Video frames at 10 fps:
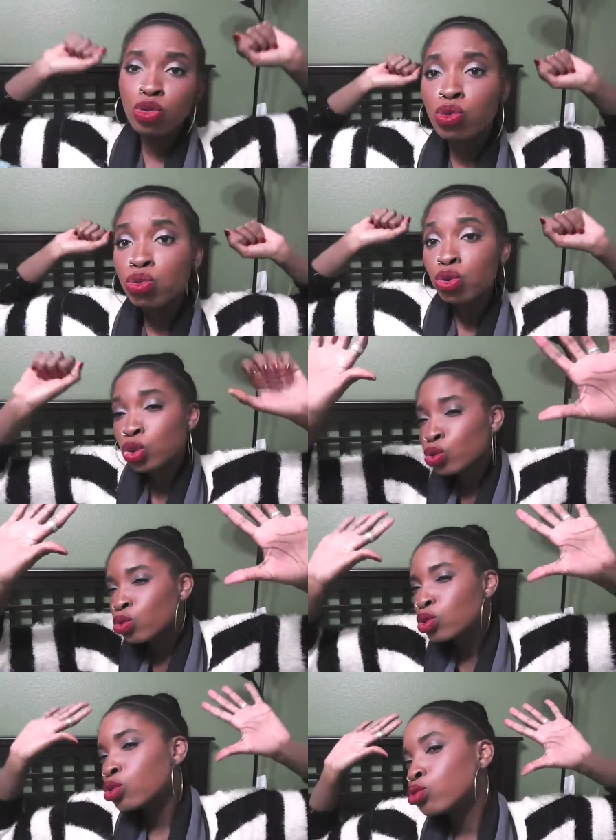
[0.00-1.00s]
Do, do,
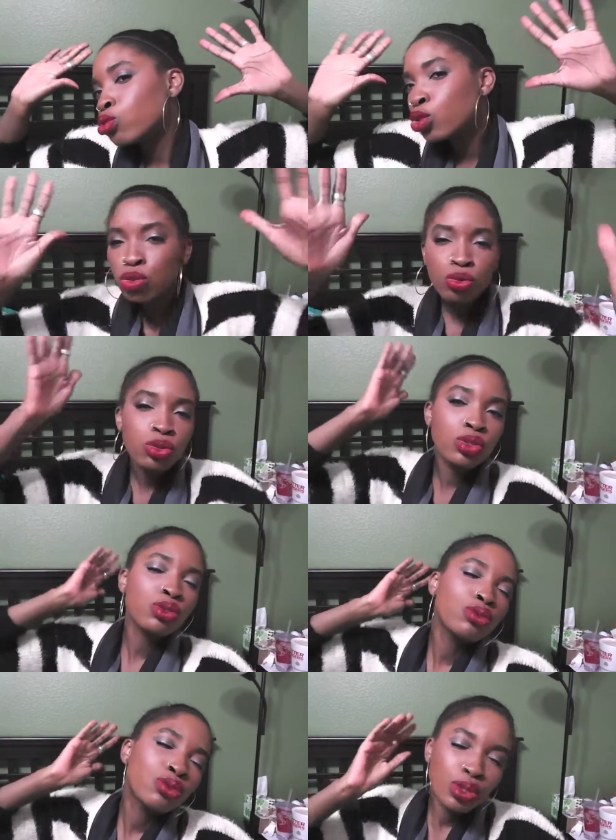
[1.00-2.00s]
do, do,
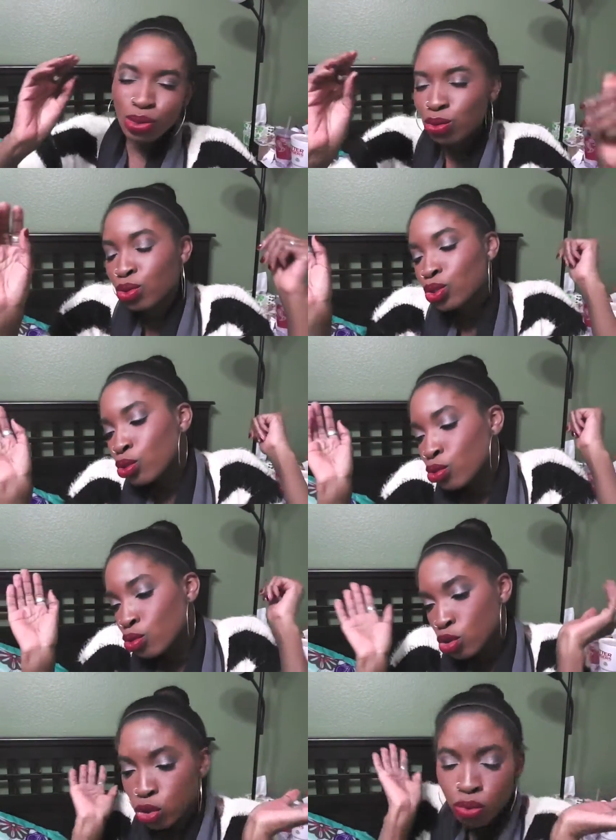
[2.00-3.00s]
do, do, do,
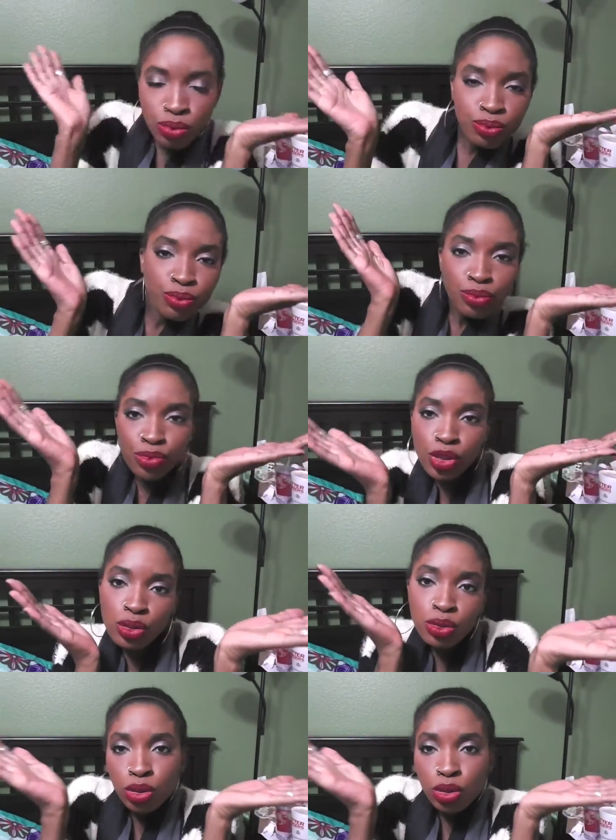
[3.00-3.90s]
do, do.